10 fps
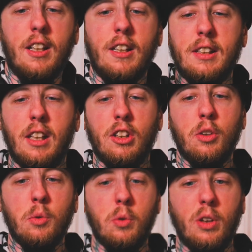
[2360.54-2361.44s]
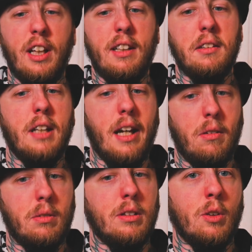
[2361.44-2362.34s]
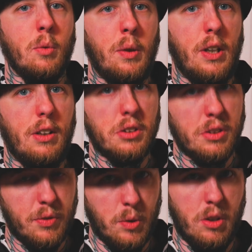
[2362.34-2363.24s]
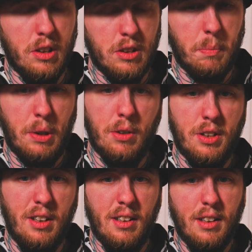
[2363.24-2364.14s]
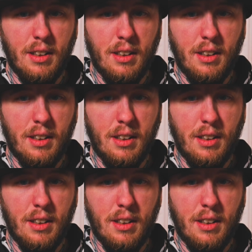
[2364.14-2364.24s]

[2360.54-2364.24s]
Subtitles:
it's like you let down your walls for this person,